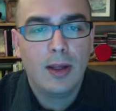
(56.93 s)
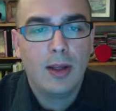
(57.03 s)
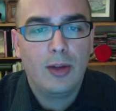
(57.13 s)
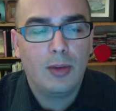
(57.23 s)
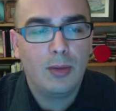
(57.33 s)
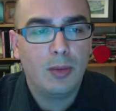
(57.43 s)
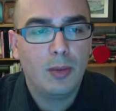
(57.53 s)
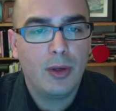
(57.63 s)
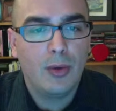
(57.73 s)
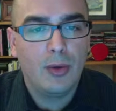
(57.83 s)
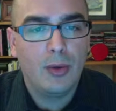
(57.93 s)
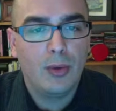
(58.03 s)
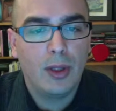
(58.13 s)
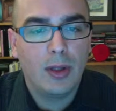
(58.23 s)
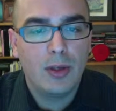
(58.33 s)
So I'm simply going to
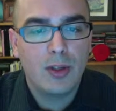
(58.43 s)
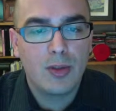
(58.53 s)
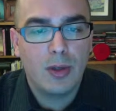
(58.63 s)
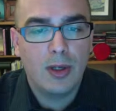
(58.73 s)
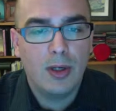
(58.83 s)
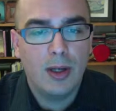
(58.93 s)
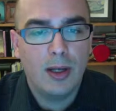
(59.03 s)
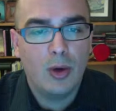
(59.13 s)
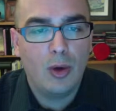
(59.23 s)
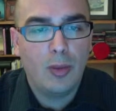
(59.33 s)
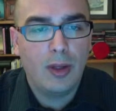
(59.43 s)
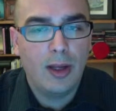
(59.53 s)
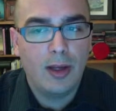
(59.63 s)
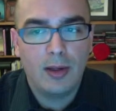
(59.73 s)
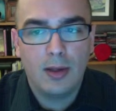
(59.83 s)
click on each one and open that